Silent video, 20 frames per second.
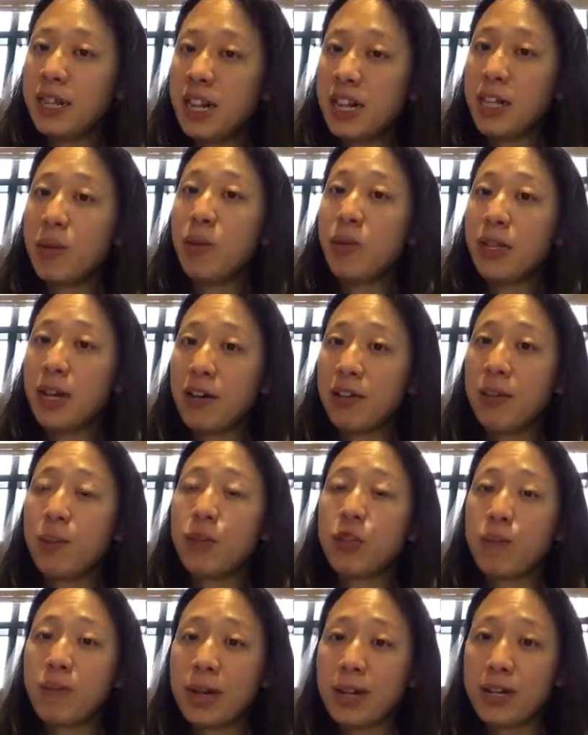that you allow
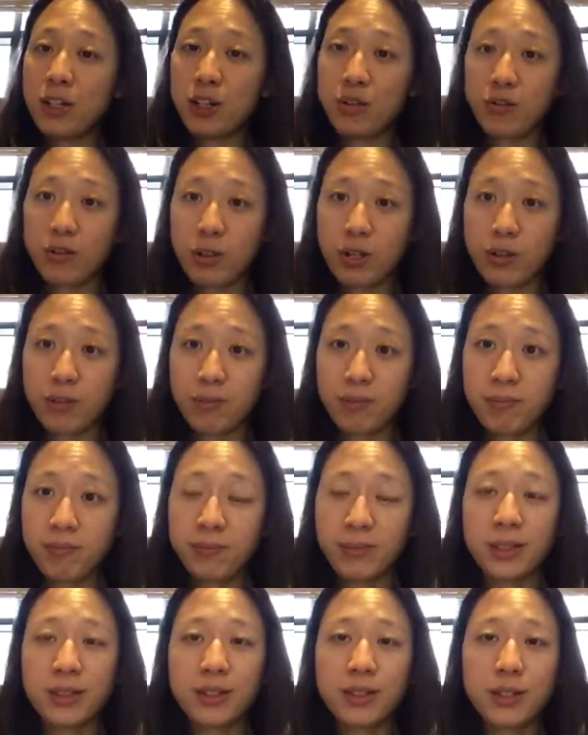them to manage for you.
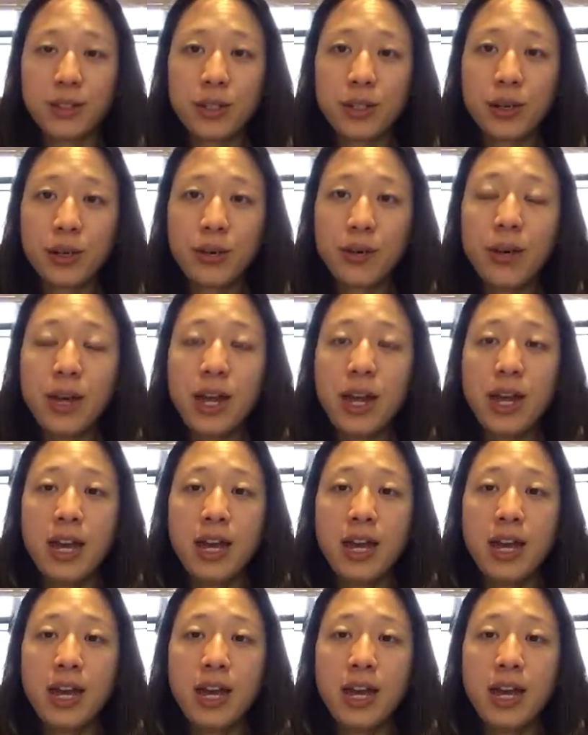So